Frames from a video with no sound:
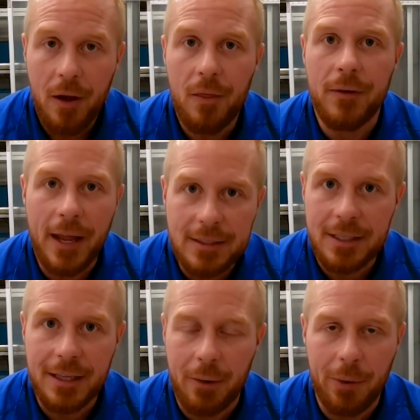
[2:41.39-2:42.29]
The next
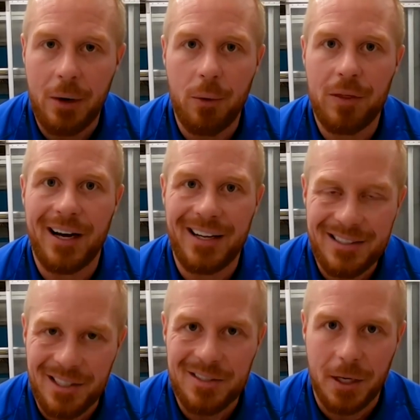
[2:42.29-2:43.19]
thing that we get with that
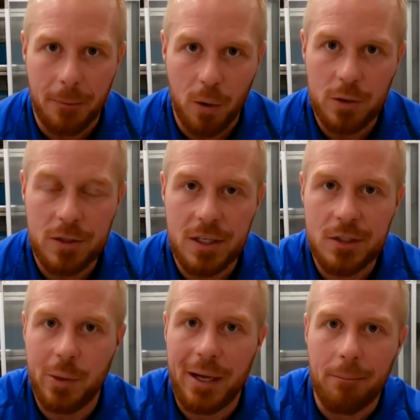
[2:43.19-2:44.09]
consistent emergence
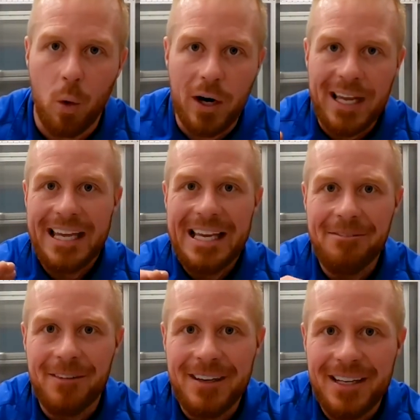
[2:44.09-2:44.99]
is we get more
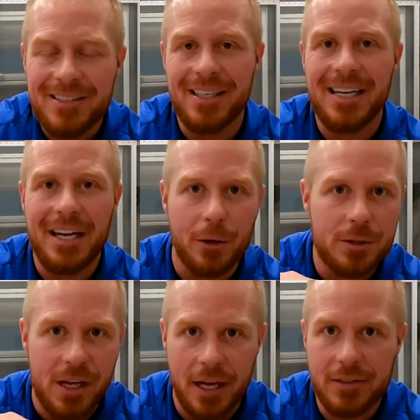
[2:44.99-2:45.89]
evenness in ear
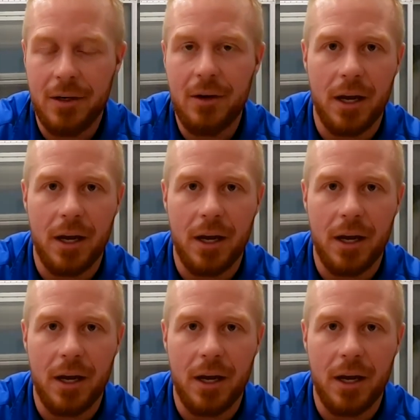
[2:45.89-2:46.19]
set.